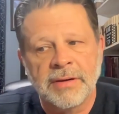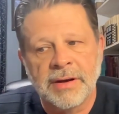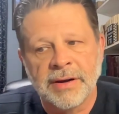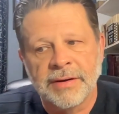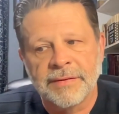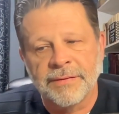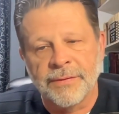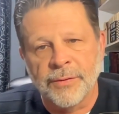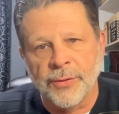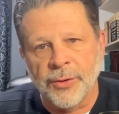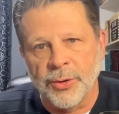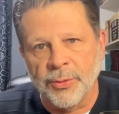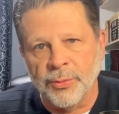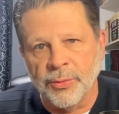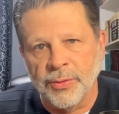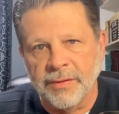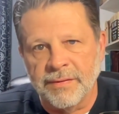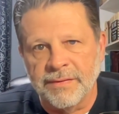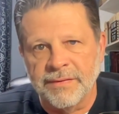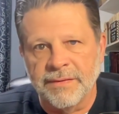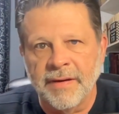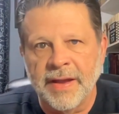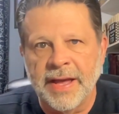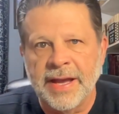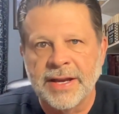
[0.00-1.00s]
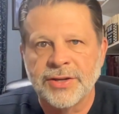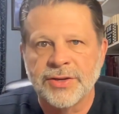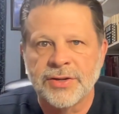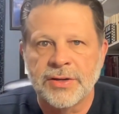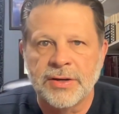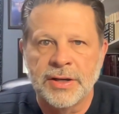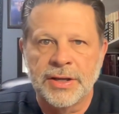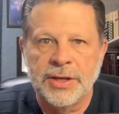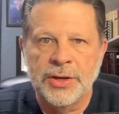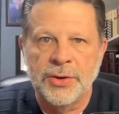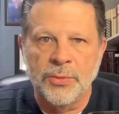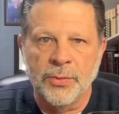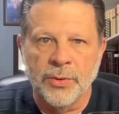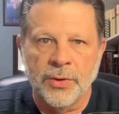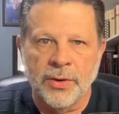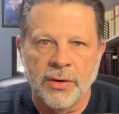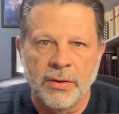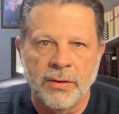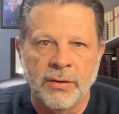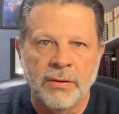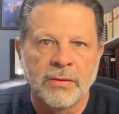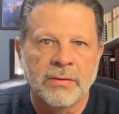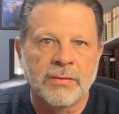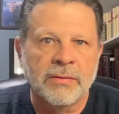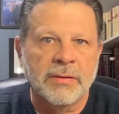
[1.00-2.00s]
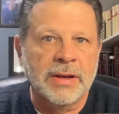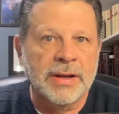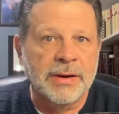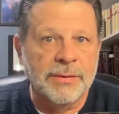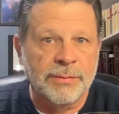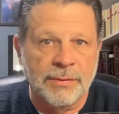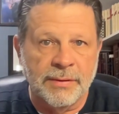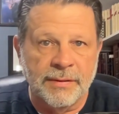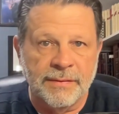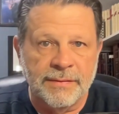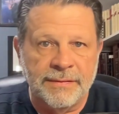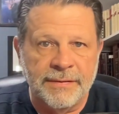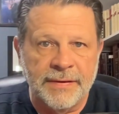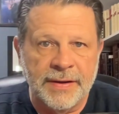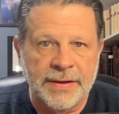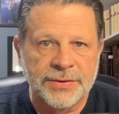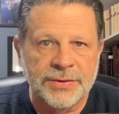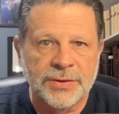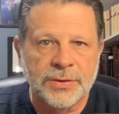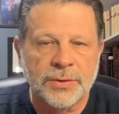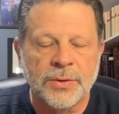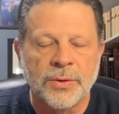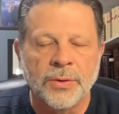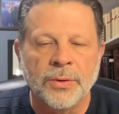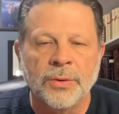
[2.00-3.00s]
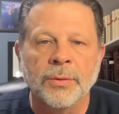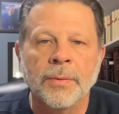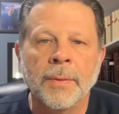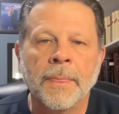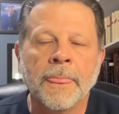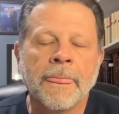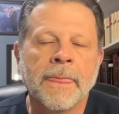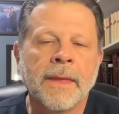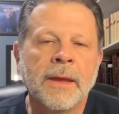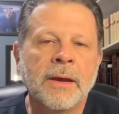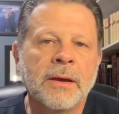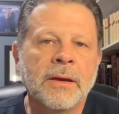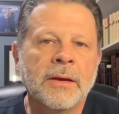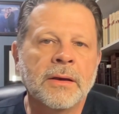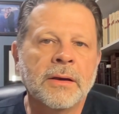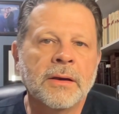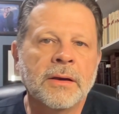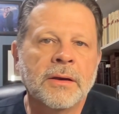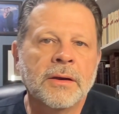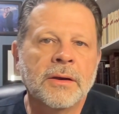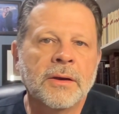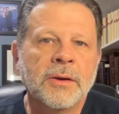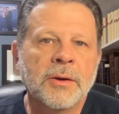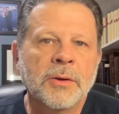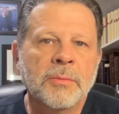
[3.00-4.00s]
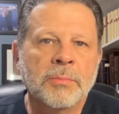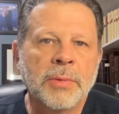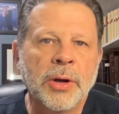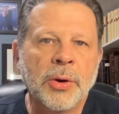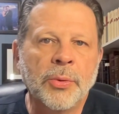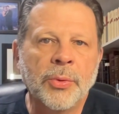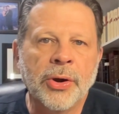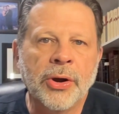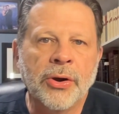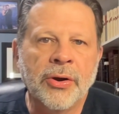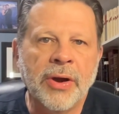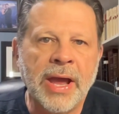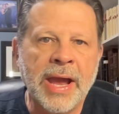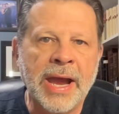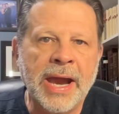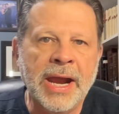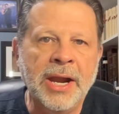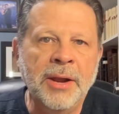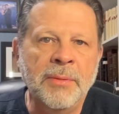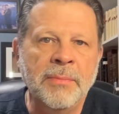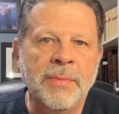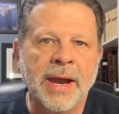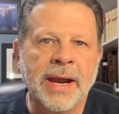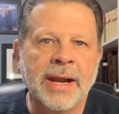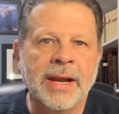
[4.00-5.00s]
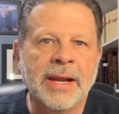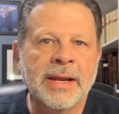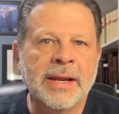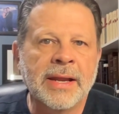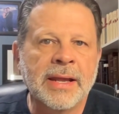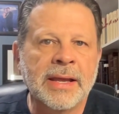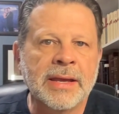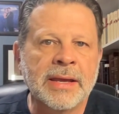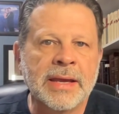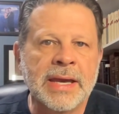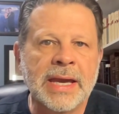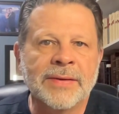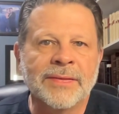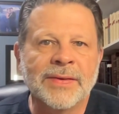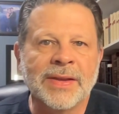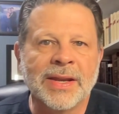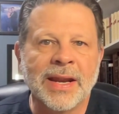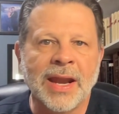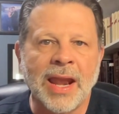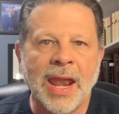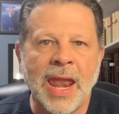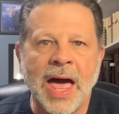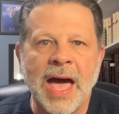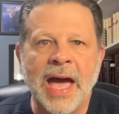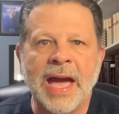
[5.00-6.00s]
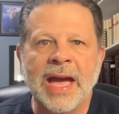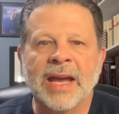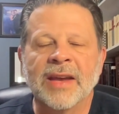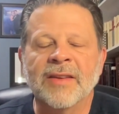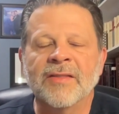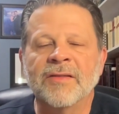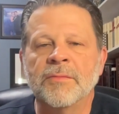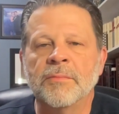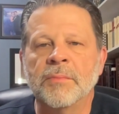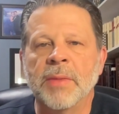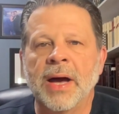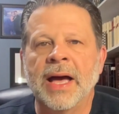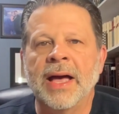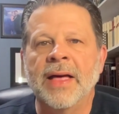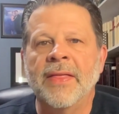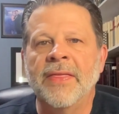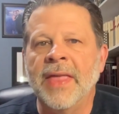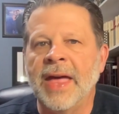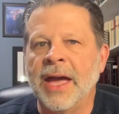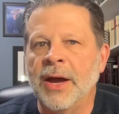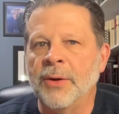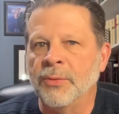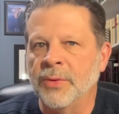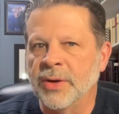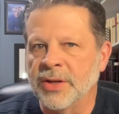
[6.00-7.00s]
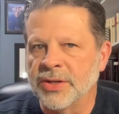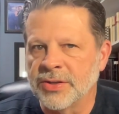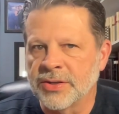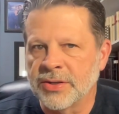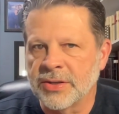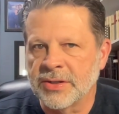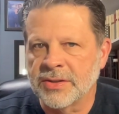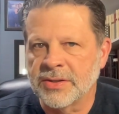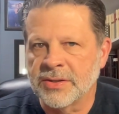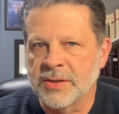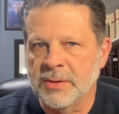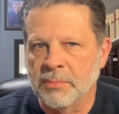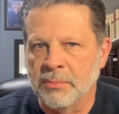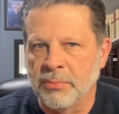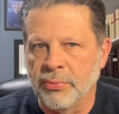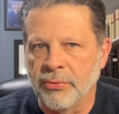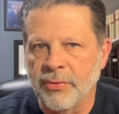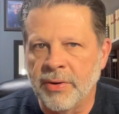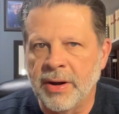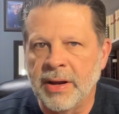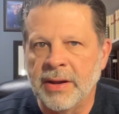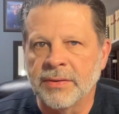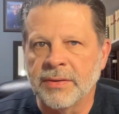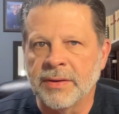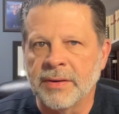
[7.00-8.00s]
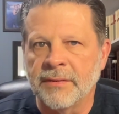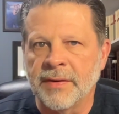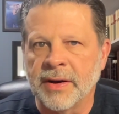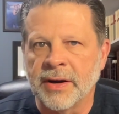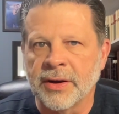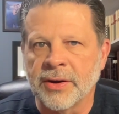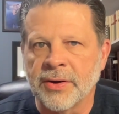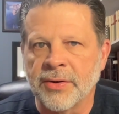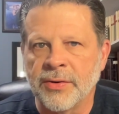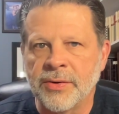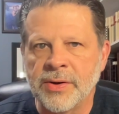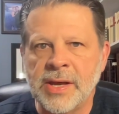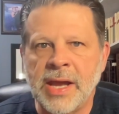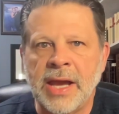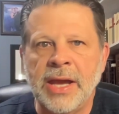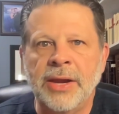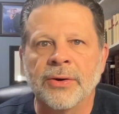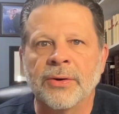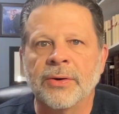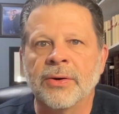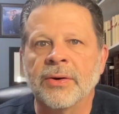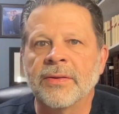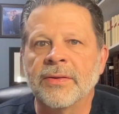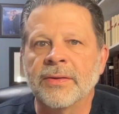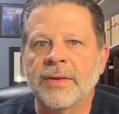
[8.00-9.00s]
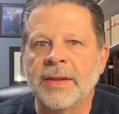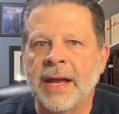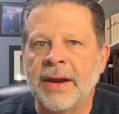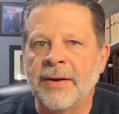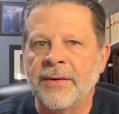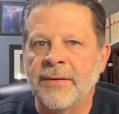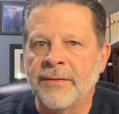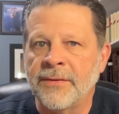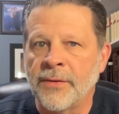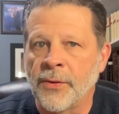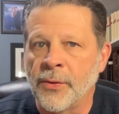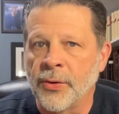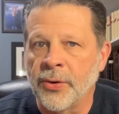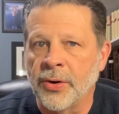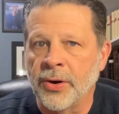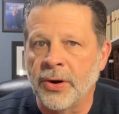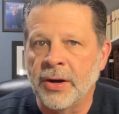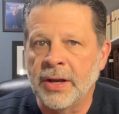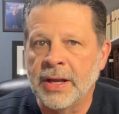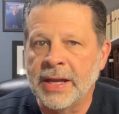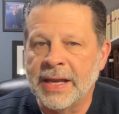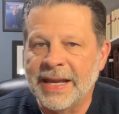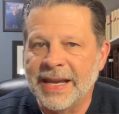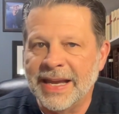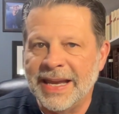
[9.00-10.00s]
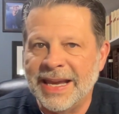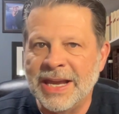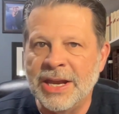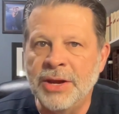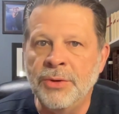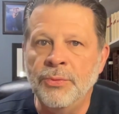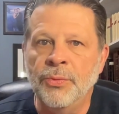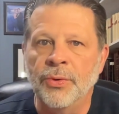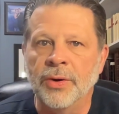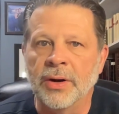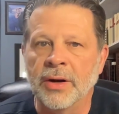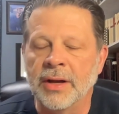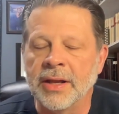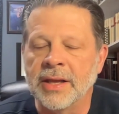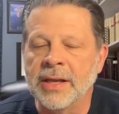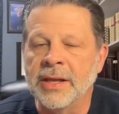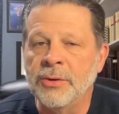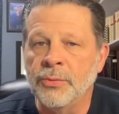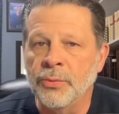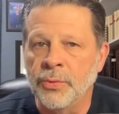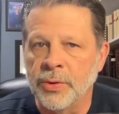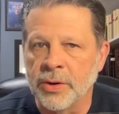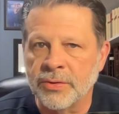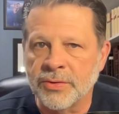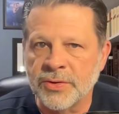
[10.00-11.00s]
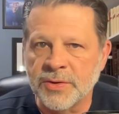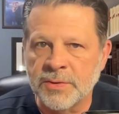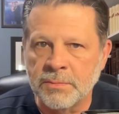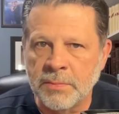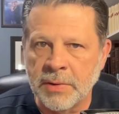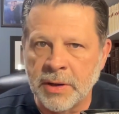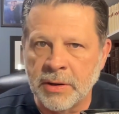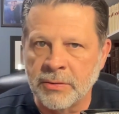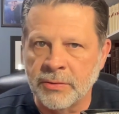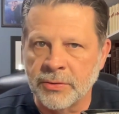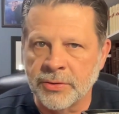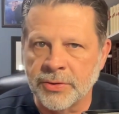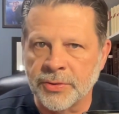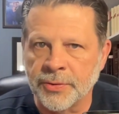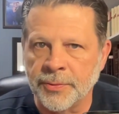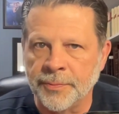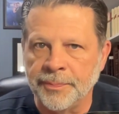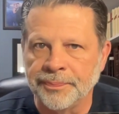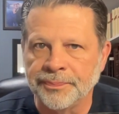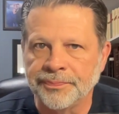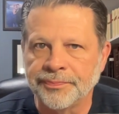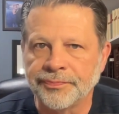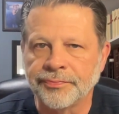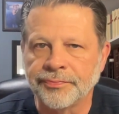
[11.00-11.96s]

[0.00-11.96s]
therefore we're fleshly, we're earthly, we're physical, but we're animated and given life by that which is the breath of our Creator. Therefore, inwardly, we are spiritual.